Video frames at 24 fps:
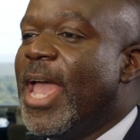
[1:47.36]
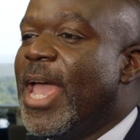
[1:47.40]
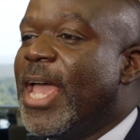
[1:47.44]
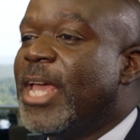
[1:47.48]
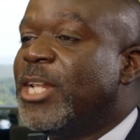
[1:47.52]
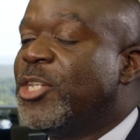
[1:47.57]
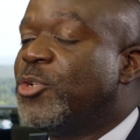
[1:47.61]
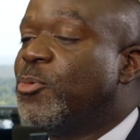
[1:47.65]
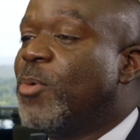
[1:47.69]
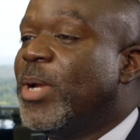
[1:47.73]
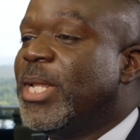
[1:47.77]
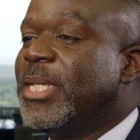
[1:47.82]
In
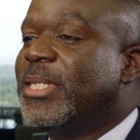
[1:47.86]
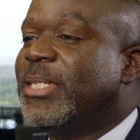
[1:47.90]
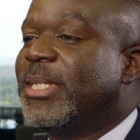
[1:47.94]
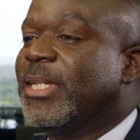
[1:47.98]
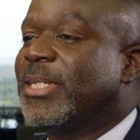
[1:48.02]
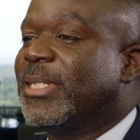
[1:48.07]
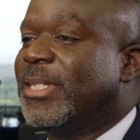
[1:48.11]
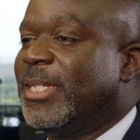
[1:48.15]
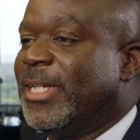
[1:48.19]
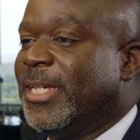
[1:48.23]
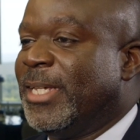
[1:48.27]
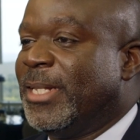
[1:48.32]

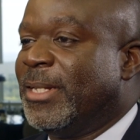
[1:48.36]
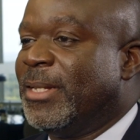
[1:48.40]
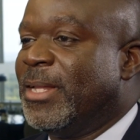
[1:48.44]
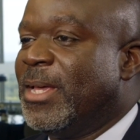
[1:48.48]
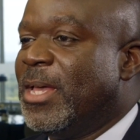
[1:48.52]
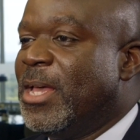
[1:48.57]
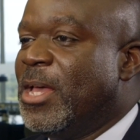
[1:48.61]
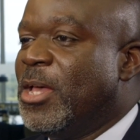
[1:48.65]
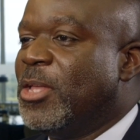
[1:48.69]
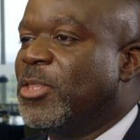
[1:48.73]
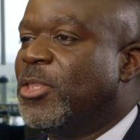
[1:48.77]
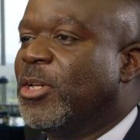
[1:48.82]

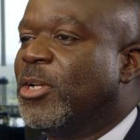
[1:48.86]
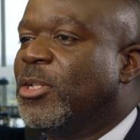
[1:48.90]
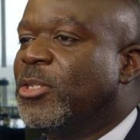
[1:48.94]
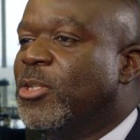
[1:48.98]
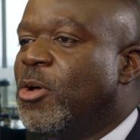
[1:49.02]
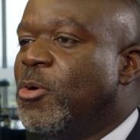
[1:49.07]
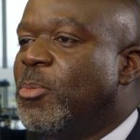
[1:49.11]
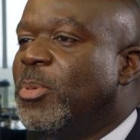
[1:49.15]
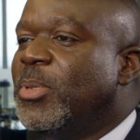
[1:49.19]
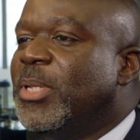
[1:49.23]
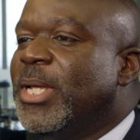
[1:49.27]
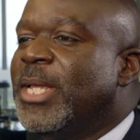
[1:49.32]
2016, the
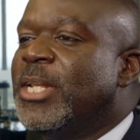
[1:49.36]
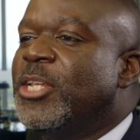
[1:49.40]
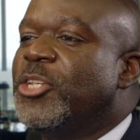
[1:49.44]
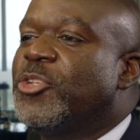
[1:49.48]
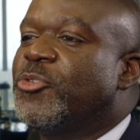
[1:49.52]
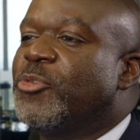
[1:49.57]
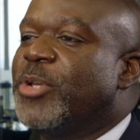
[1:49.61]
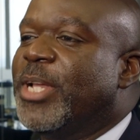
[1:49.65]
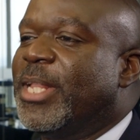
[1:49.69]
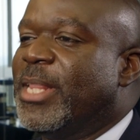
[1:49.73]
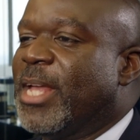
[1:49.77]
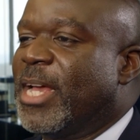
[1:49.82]
Global
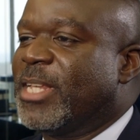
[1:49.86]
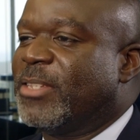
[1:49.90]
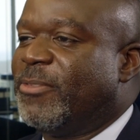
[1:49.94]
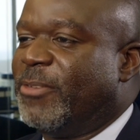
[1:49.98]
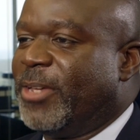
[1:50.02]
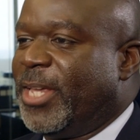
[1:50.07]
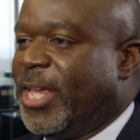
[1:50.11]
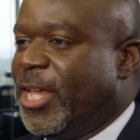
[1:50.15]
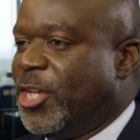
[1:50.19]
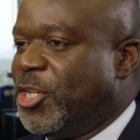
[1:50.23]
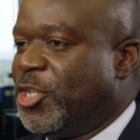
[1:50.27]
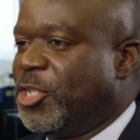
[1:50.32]
Industry
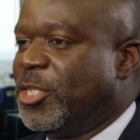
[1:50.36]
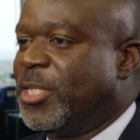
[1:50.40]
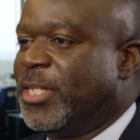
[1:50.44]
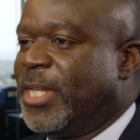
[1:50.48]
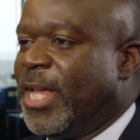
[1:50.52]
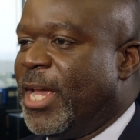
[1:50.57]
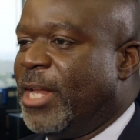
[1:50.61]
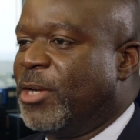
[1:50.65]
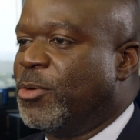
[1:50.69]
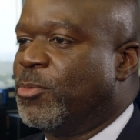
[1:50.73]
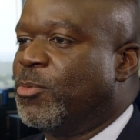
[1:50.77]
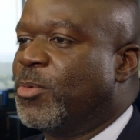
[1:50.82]
Classification
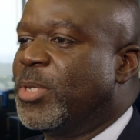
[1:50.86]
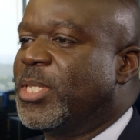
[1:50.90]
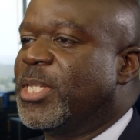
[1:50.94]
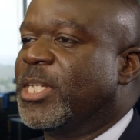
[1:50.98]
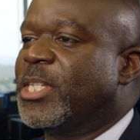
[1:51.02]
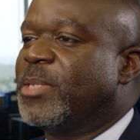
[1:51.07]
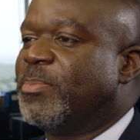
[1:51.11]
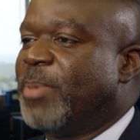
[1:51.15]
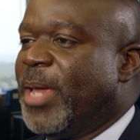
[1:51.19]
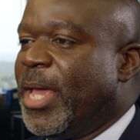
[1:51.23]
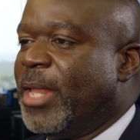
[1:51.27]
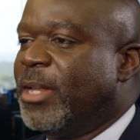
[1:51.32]
Standard was
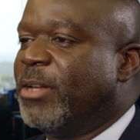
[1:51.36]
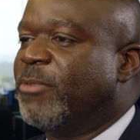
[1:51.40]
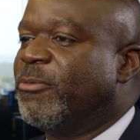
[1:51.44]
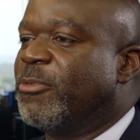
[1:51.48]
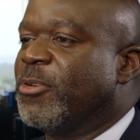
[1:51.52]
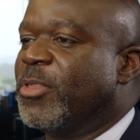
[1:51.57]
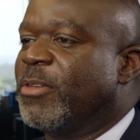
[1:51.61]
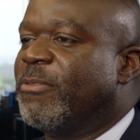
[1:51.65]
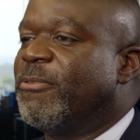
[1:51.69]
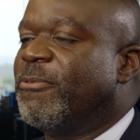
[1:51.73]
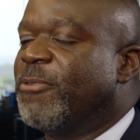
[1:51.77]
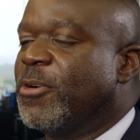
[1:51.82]
expanded
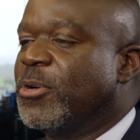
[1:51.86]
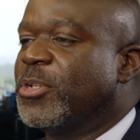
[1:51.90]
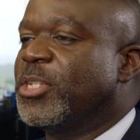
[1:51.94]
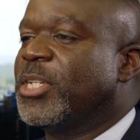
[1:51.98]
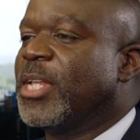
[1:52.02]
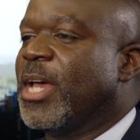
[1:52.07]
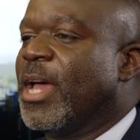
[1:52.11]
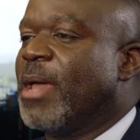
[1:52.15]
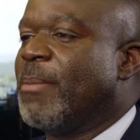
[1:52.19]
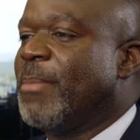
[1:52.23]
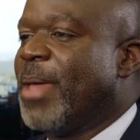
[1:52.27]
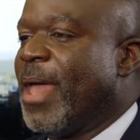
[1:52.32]
for the first
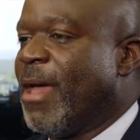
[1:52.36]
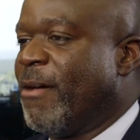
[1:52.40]
time